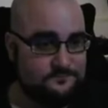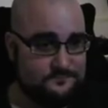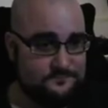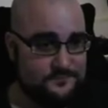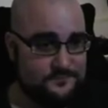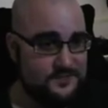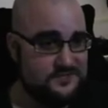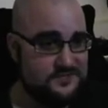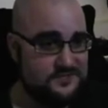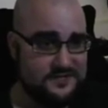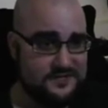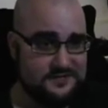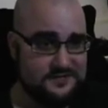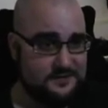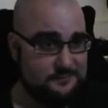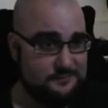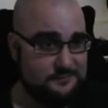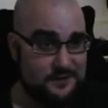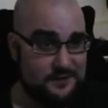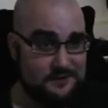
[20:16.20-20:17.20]
This guy's like
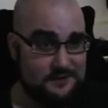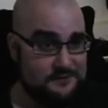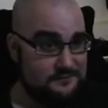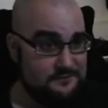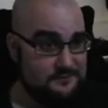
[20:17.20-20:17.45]
a private